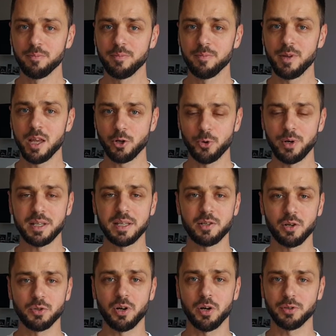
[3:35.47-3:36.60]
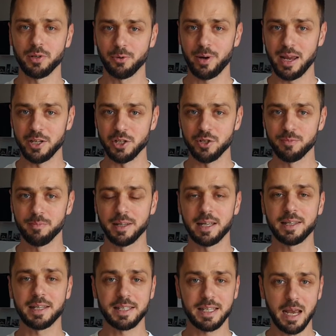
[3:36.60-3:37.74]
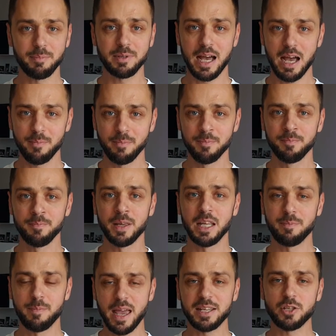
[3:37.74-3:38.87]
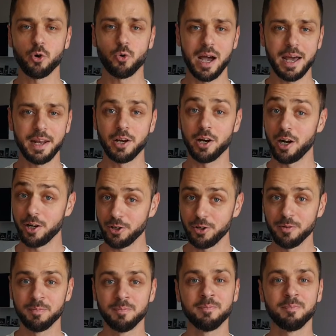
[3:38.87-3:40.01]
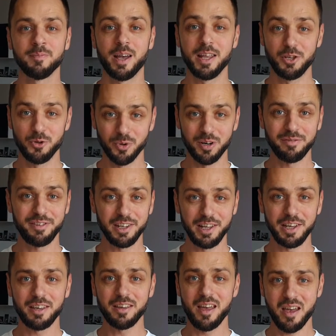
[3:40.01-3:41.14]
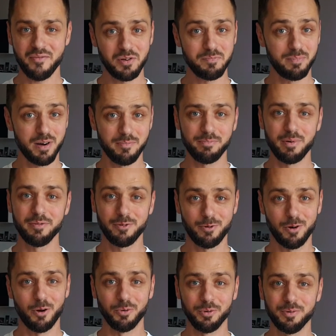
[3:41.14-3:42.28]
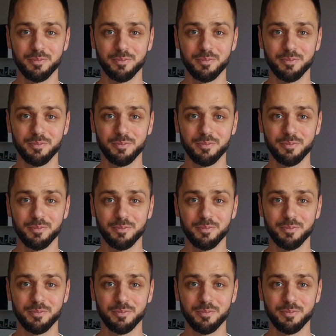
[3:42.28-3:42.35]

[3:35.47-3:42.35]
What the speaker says: increases your total range, but at the same time, it makes your riding harder and you are feeling every bump on the road.